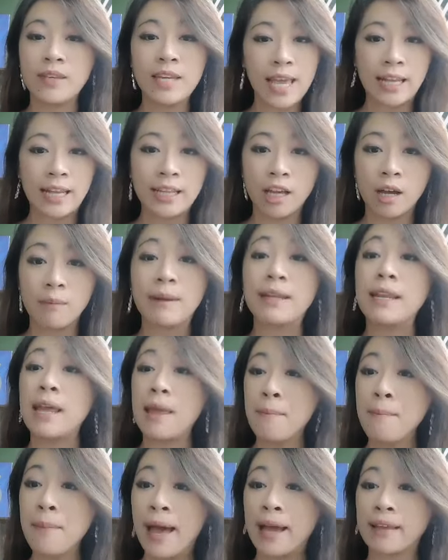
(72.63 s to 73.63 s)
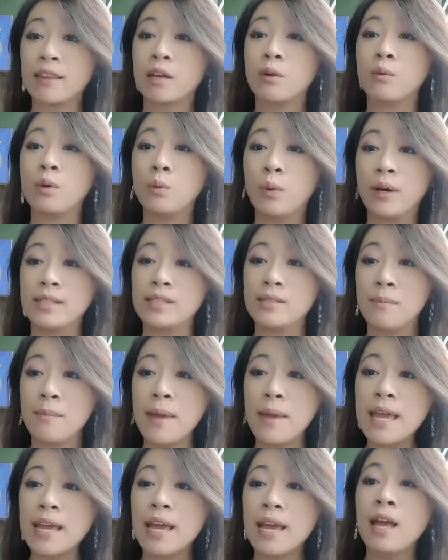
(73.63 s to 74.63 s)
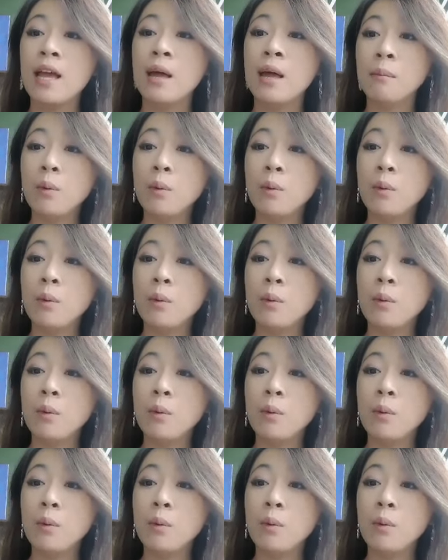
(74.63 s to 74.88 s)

income and impact that we want to make,